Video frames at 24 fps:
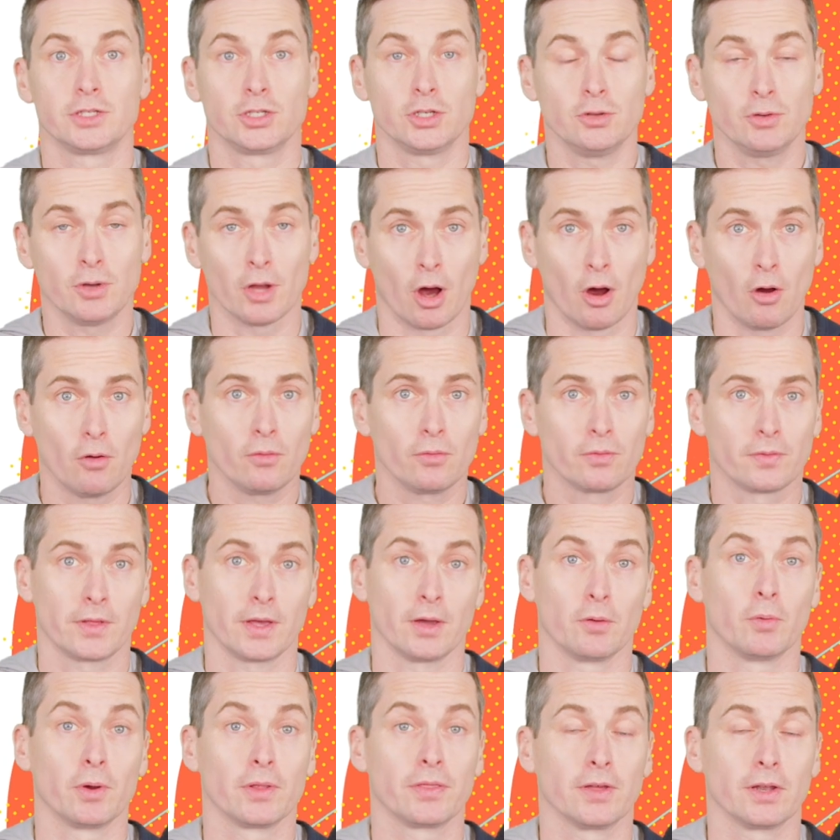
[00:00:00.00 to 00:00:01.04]
you know that
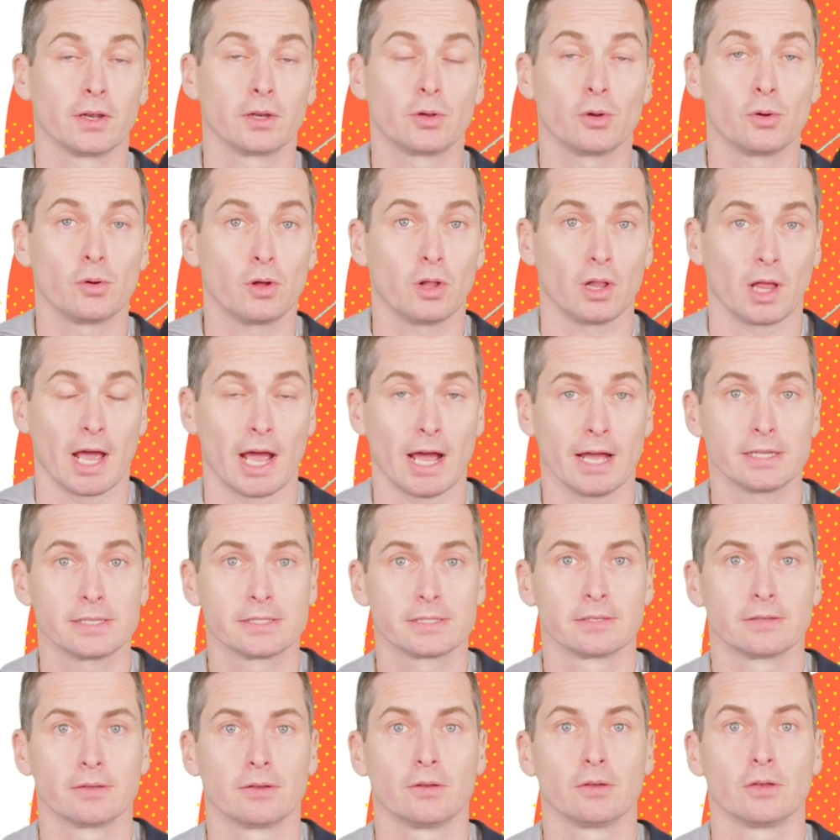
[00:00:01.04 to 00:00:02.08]
within Google Ads,
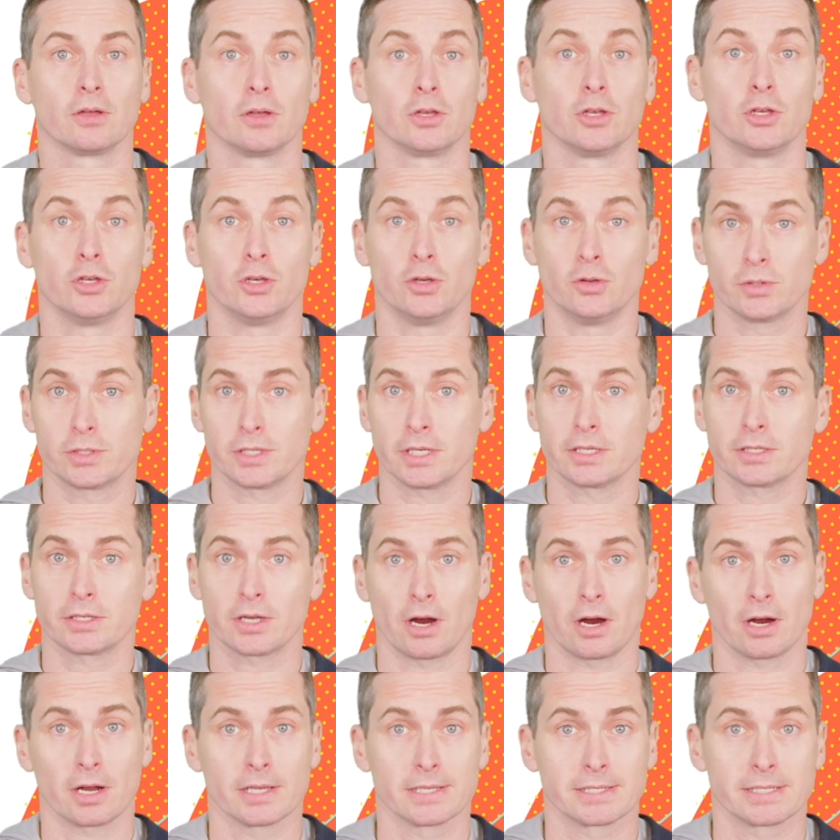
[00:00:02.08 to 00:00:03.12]
using
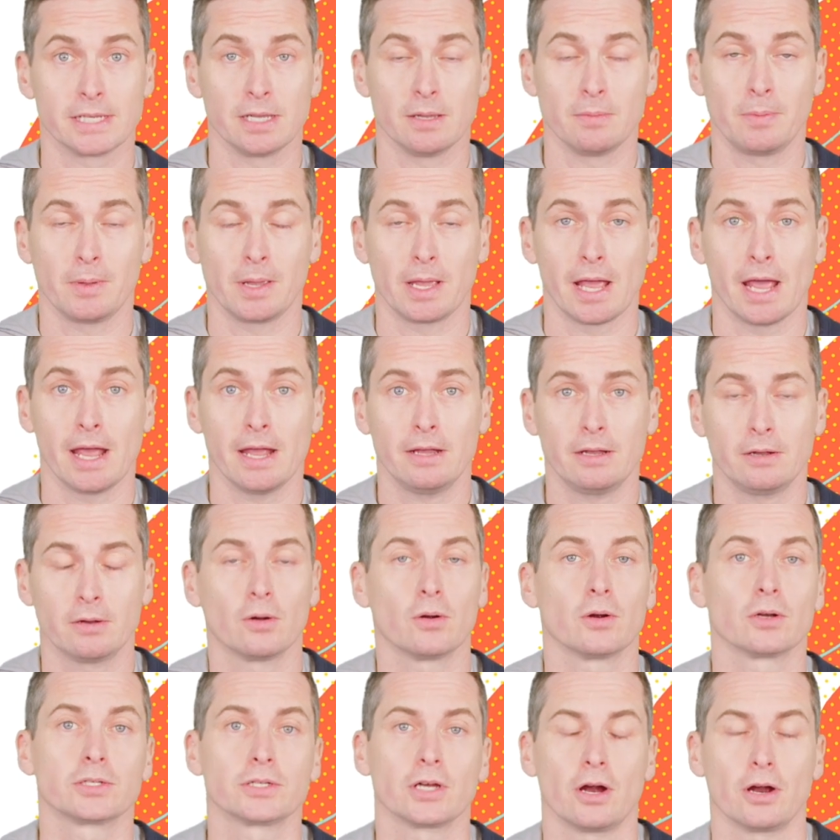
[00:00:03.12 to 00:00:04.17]
Target CPA
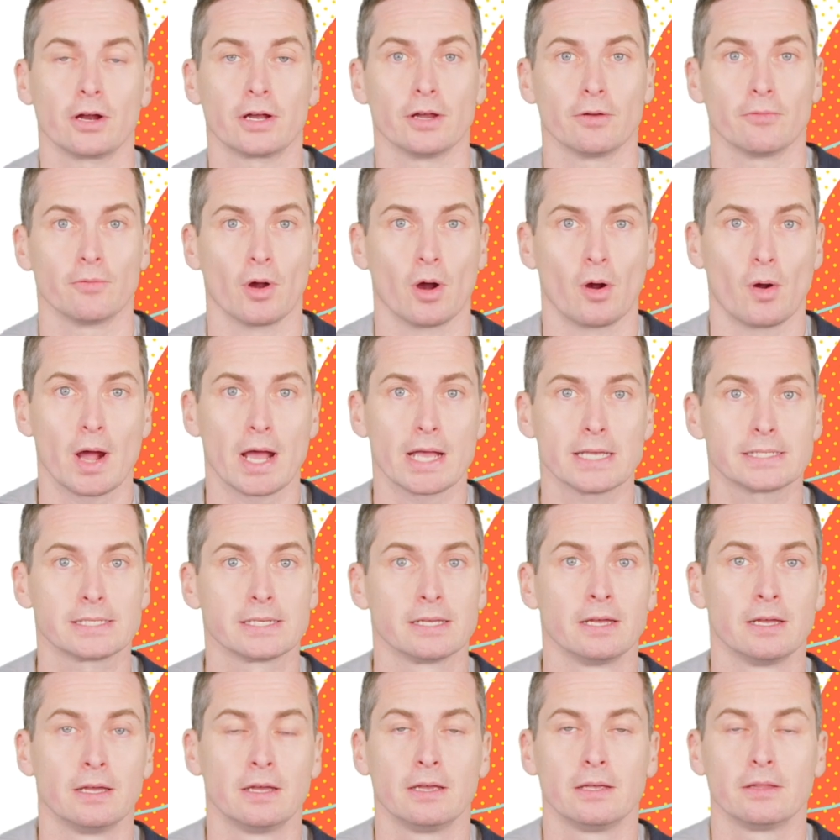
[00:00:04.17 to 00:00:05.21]
or Target ROAS,
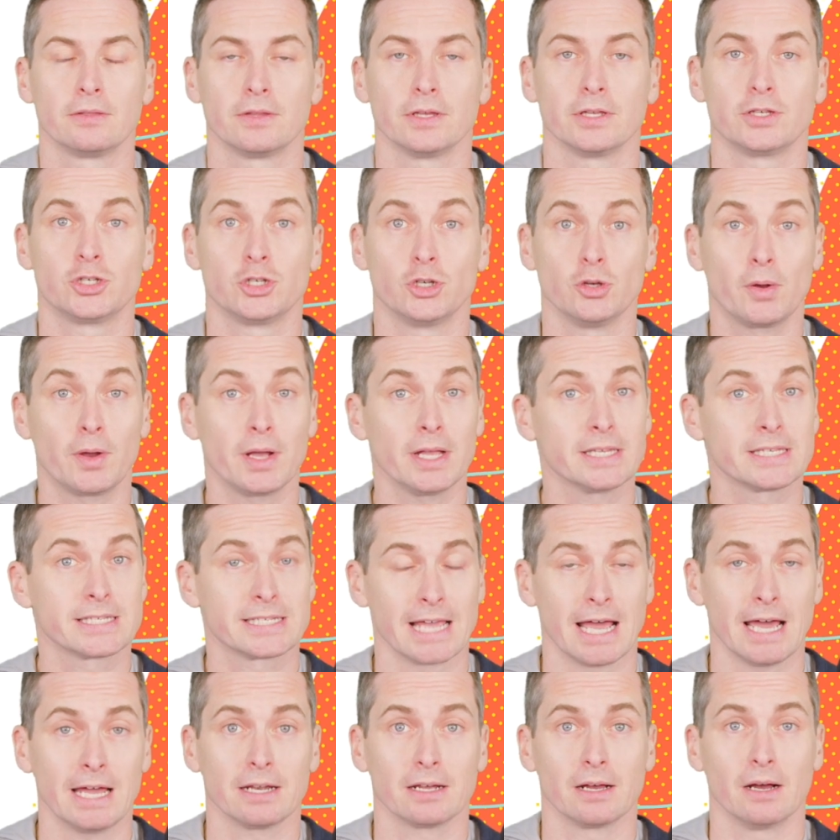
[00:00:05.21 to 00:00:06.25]
that you can
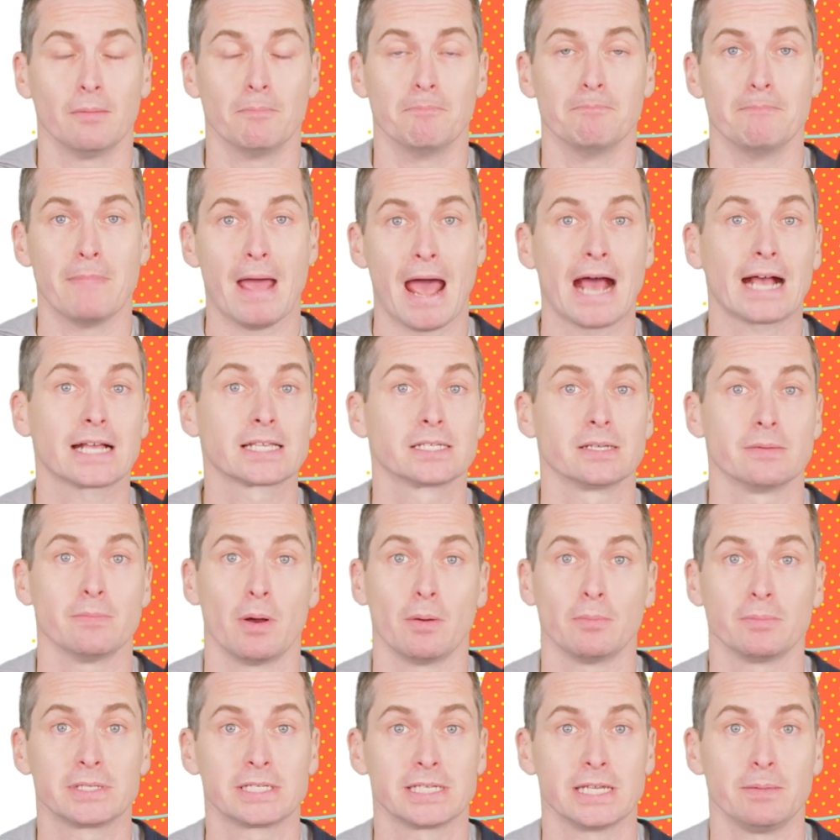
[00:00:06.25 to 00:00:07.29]
set a
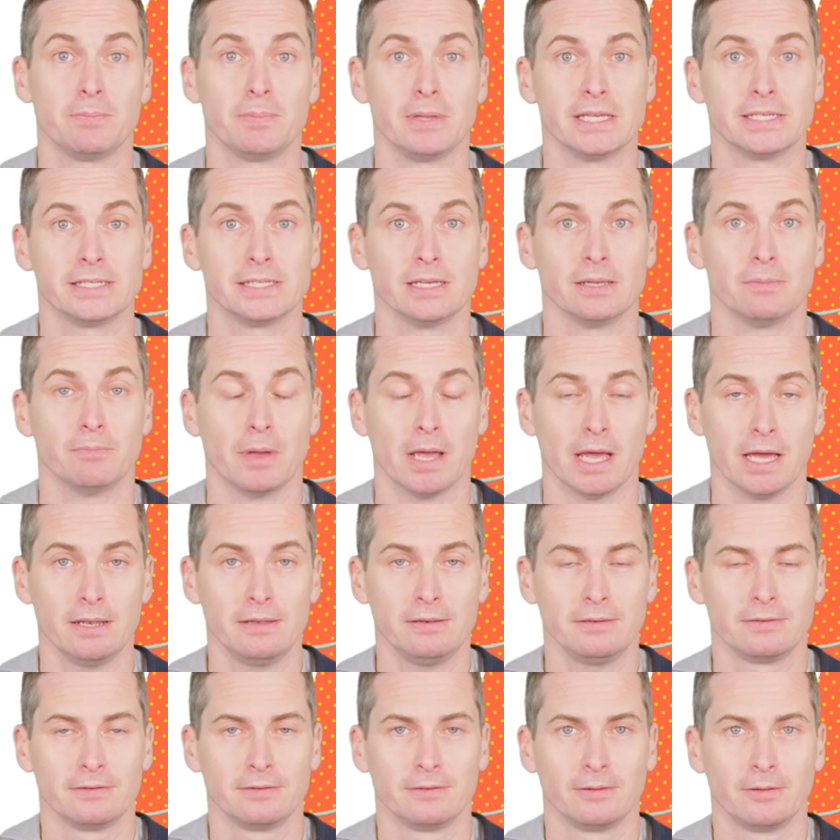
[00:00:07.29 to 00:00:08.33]
maximum CPC bid?
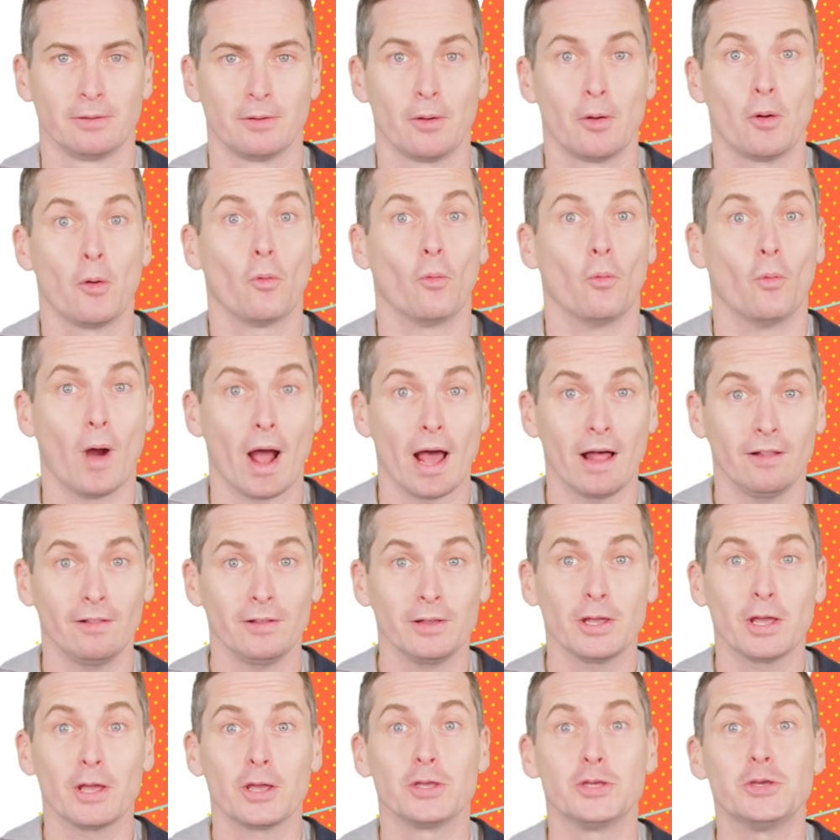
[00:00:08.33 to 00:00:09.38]

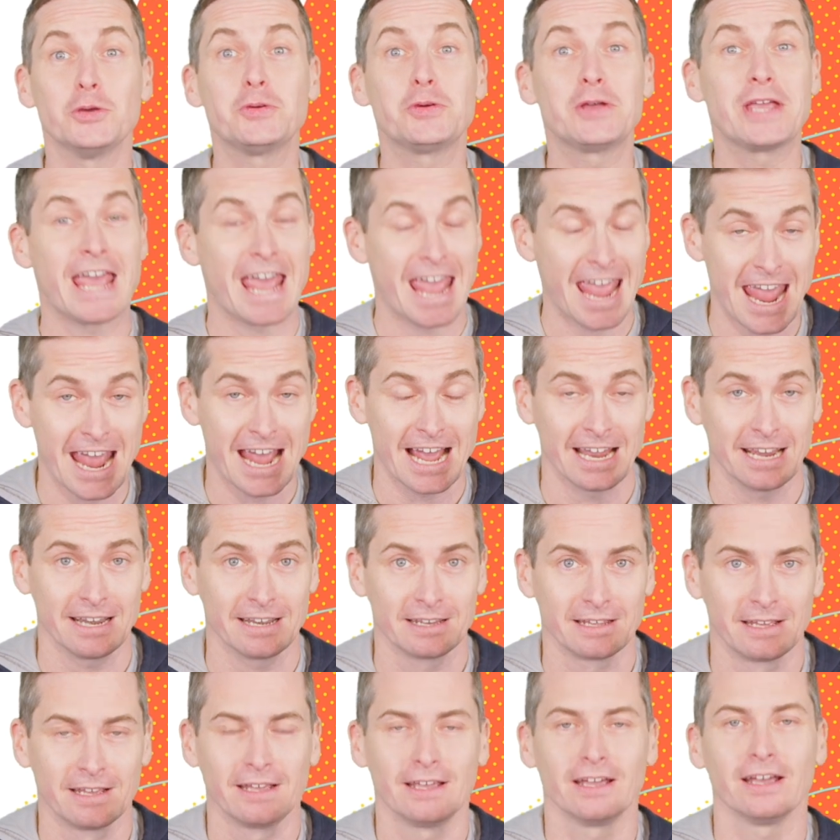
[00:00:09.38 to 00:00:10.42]
Well, you can,
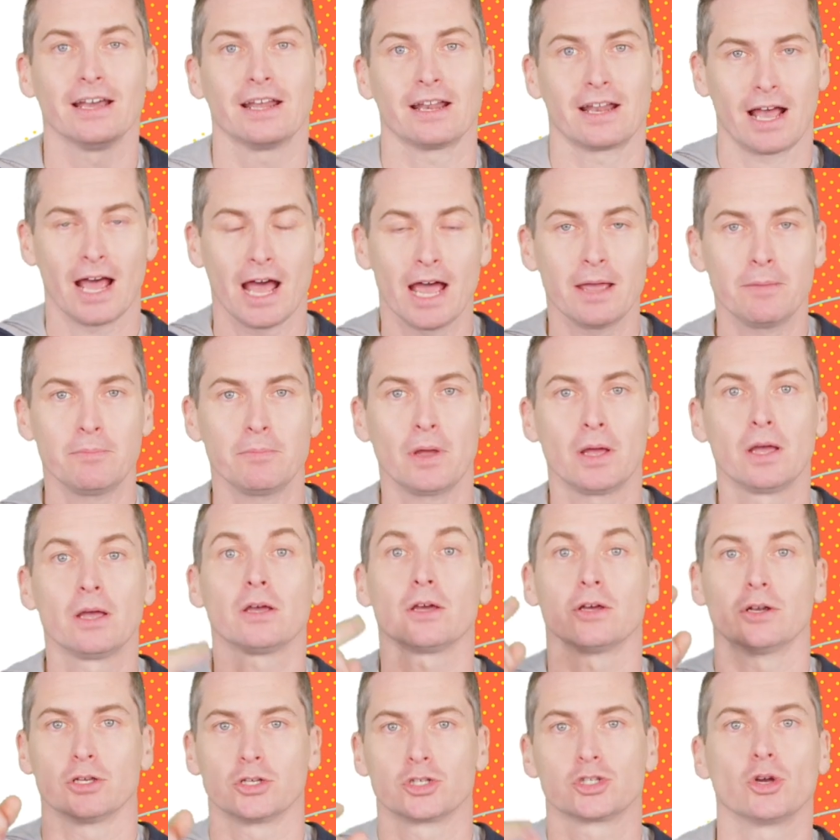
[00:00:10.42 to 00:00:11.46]
and I'm
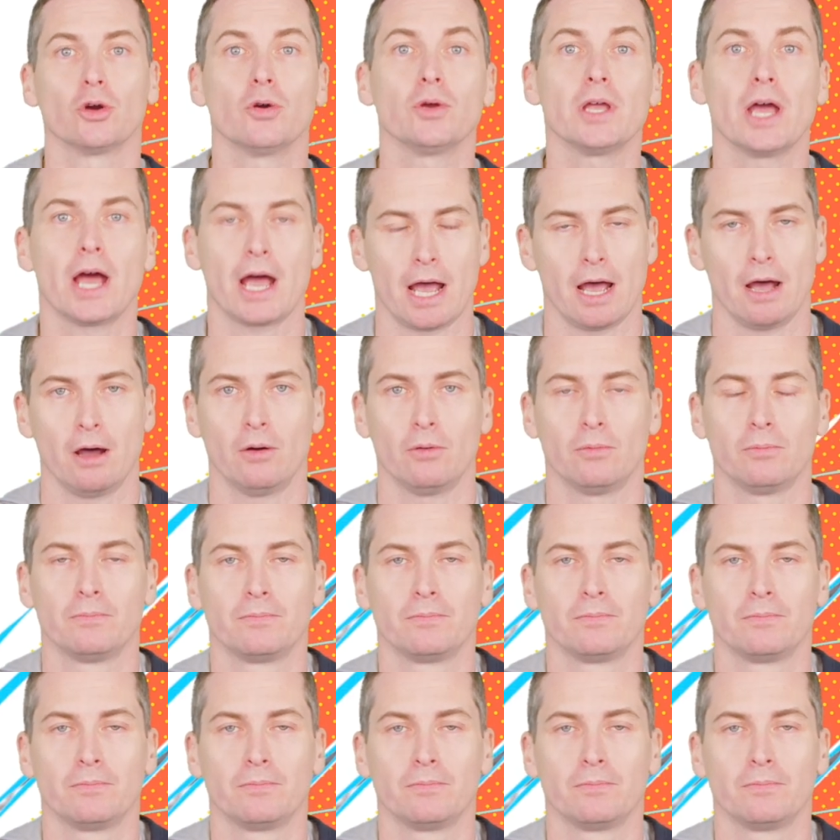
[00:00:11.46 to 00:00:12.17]
gonna show you how.